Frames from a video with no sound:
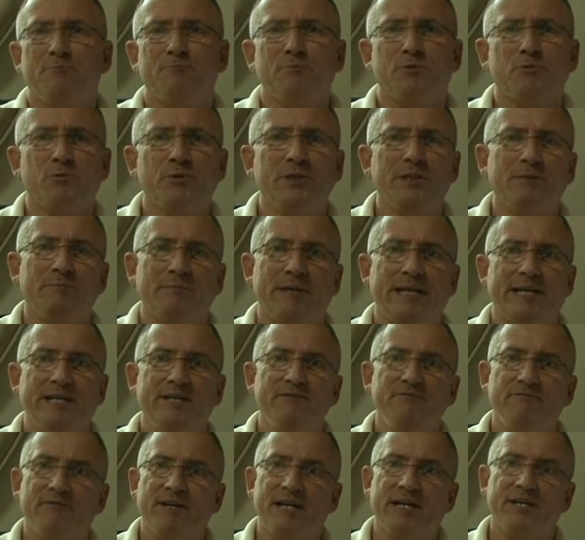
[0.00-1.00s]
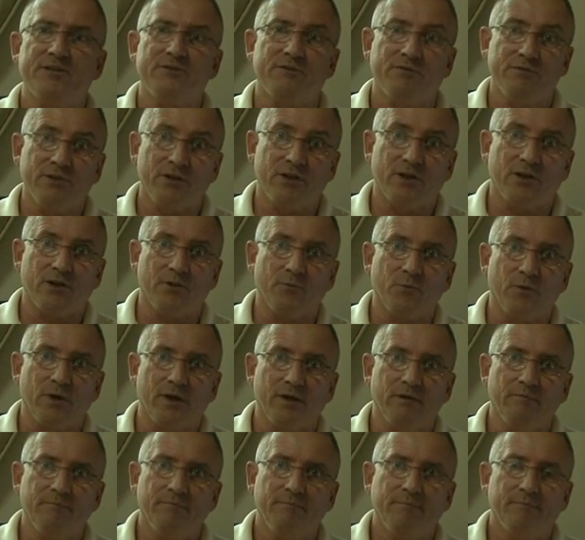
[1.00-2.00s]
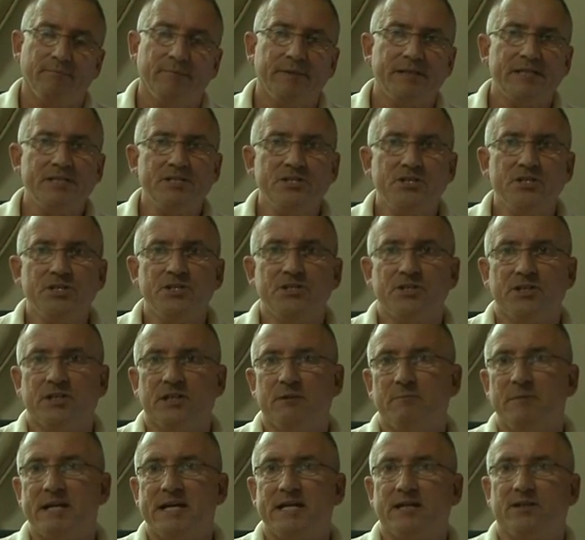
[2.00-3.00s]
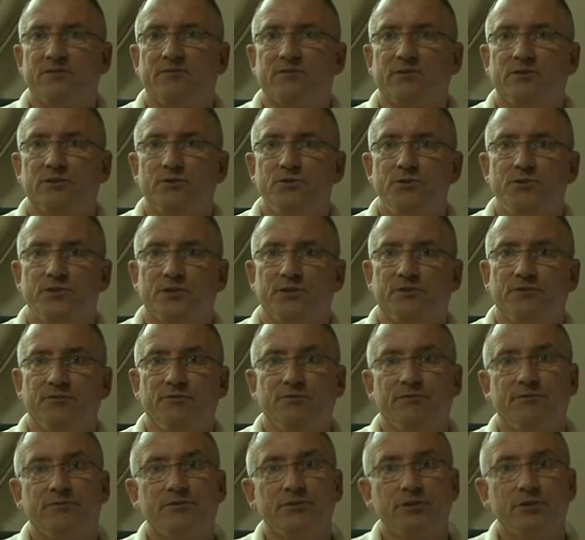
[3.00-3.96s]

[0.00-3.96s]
between the manufacturer of the hardware and Geotelematics Solutions,